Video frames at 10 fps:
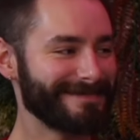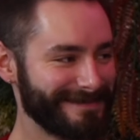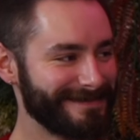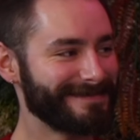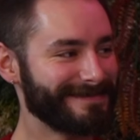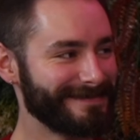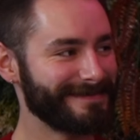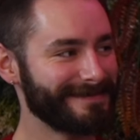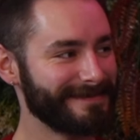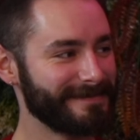
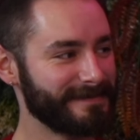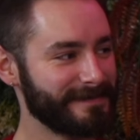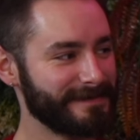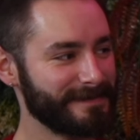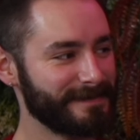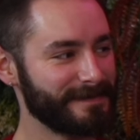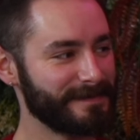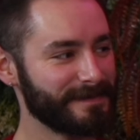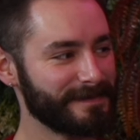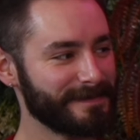
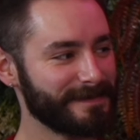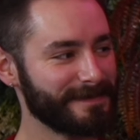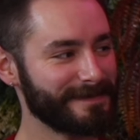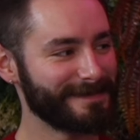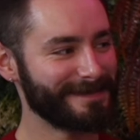This person isn't speaking.